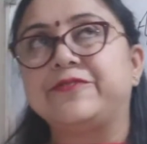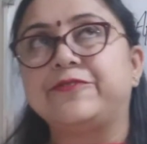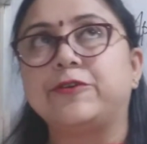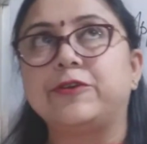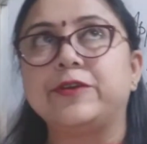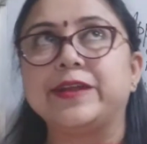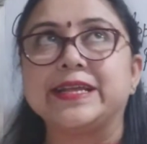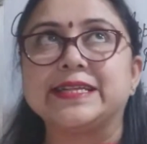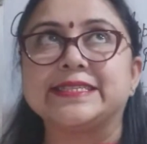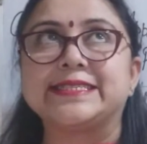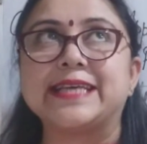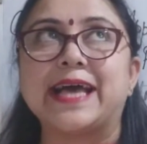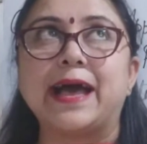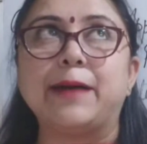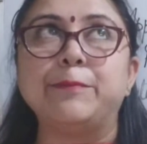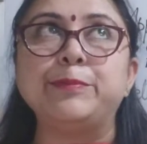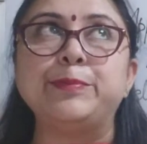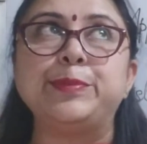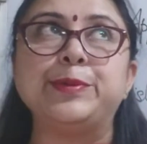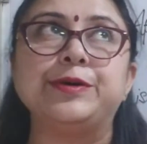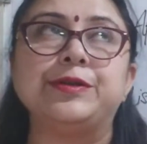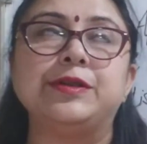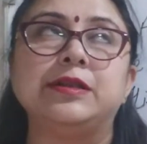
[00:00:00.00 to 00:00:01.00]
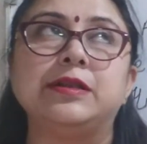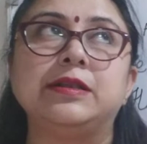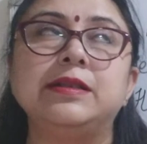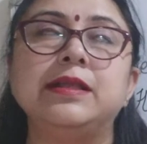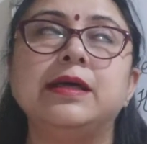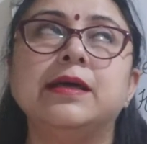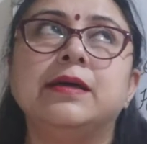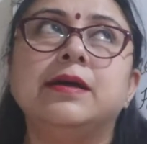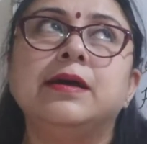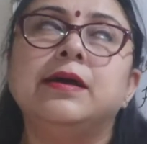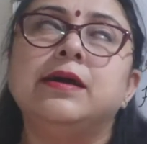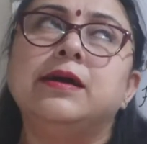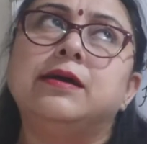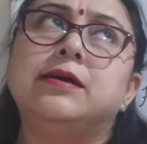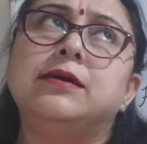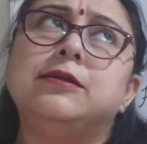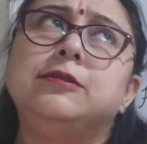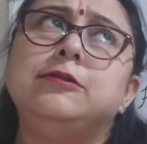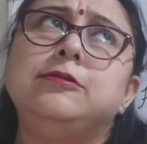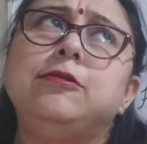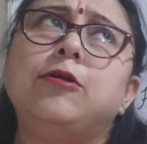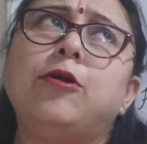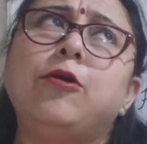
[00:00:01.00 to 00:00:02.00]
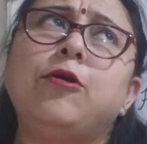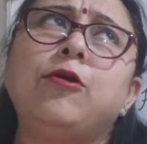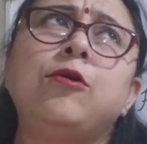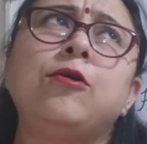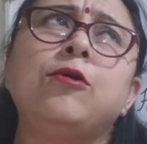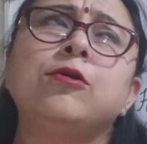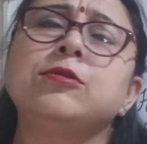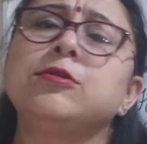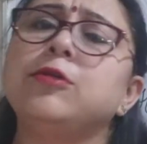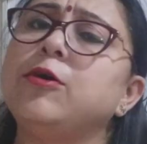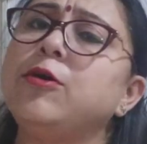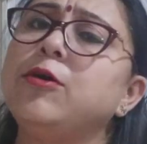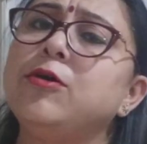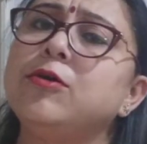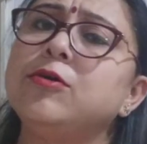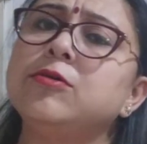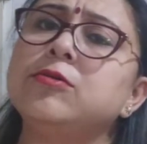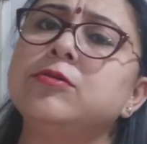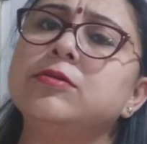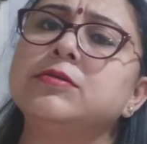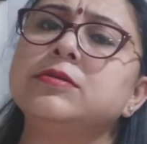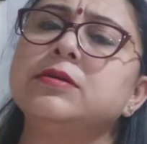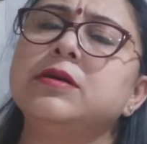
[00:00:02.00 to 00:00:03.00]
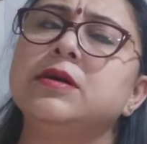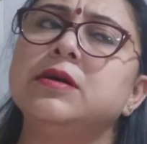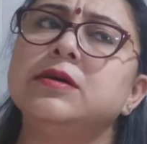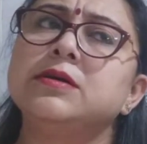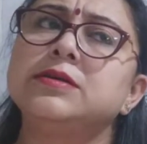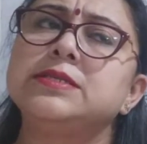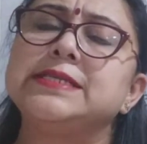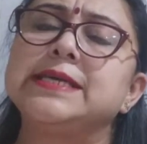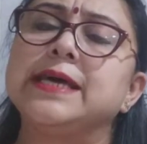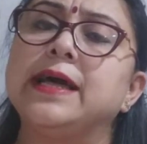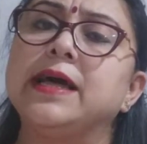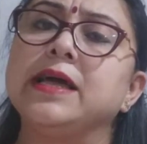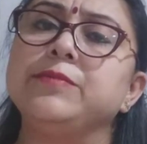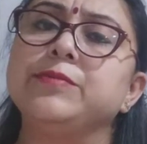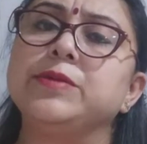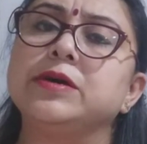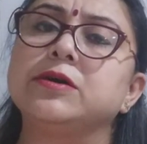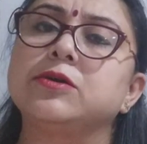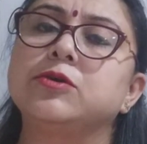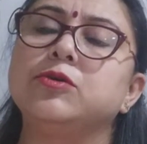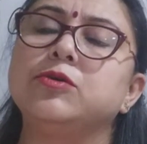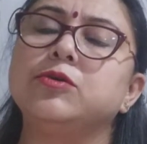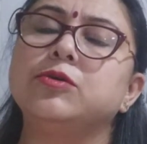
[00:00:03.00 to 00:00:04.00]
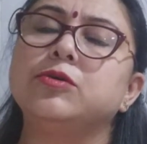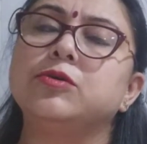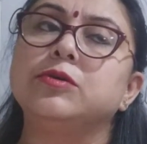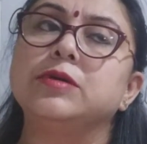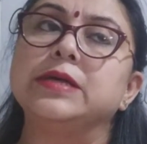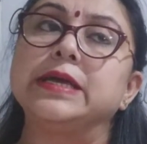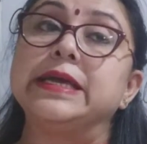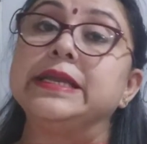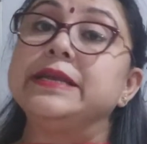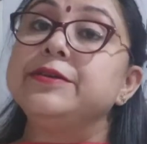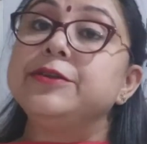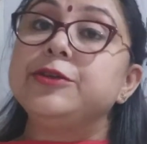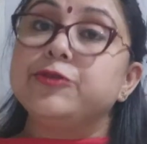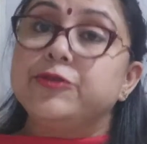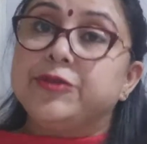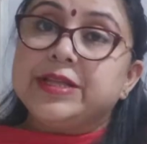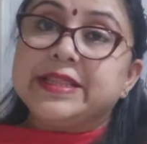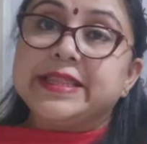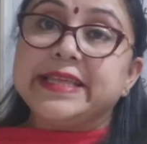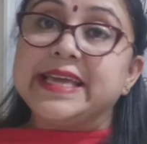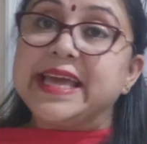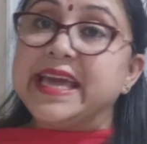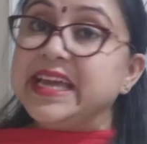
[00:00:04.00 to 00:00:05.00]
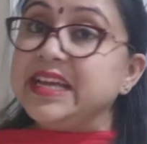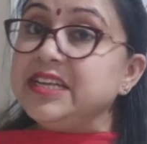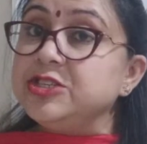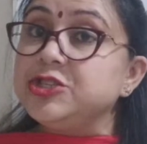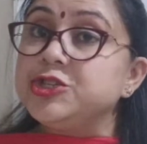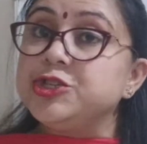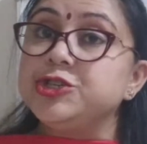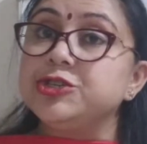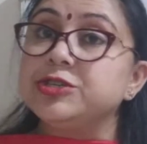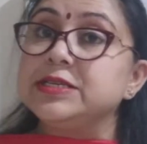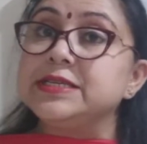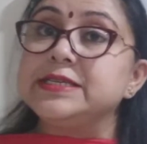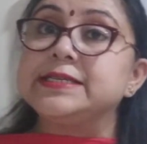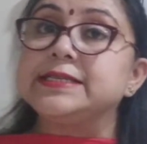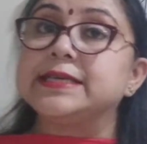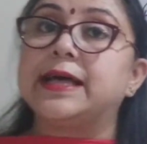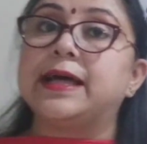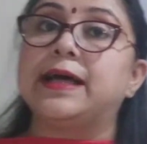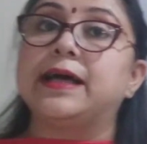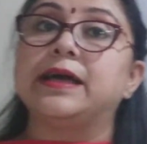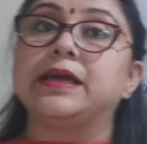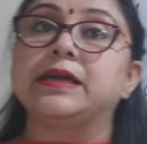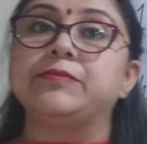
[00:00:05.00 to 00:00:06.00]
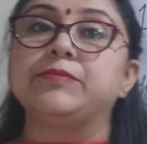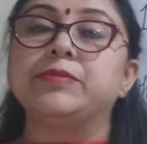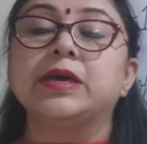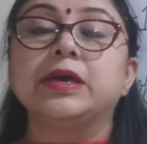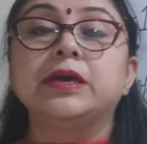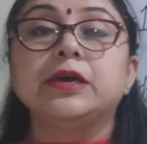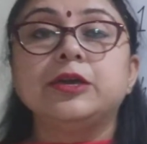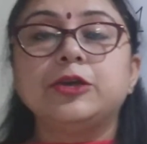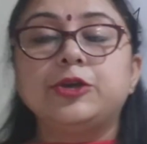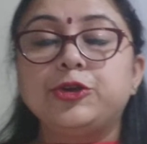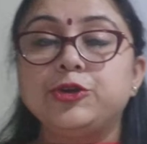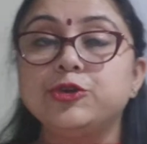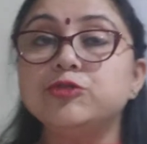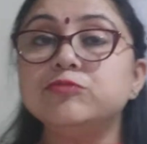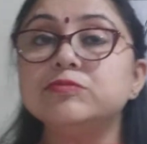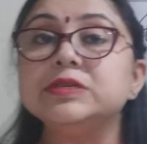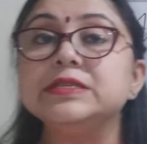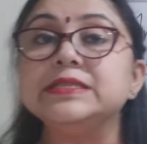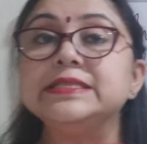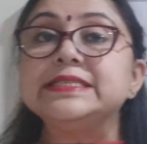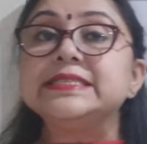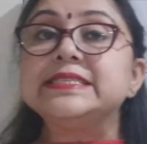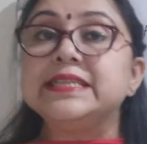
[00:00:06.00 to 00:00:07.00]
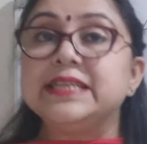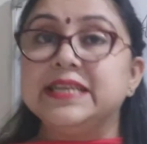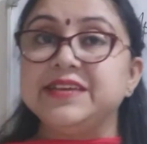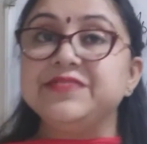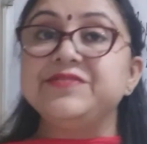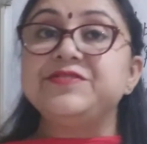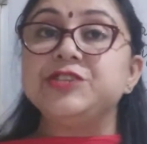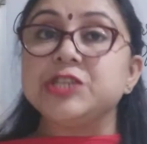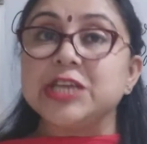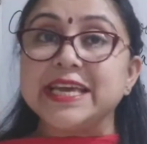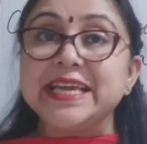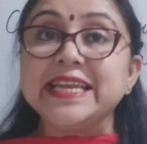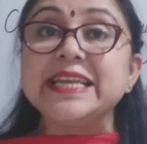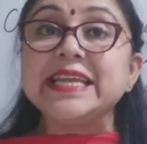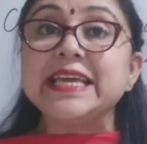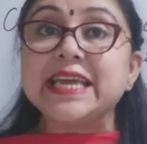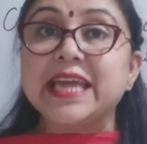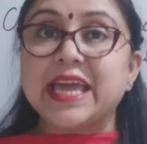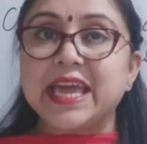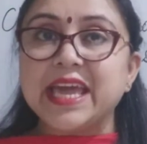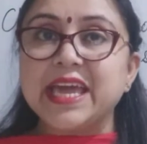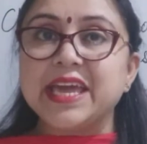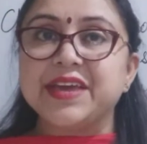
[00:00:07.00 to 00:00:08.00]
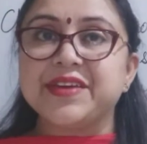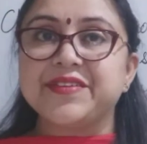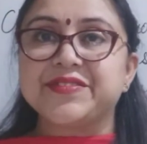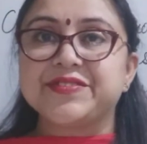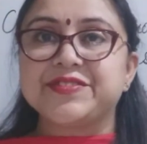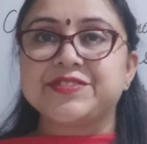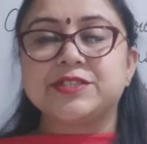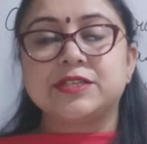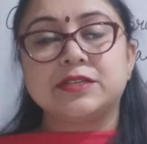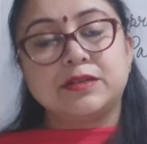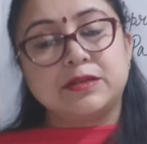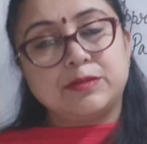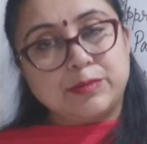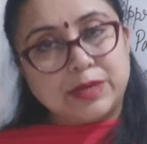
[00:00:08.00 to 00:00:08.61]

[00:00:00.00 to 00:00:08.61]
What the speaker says: For example, a long time ago, during the ancient time, humans lived in caves.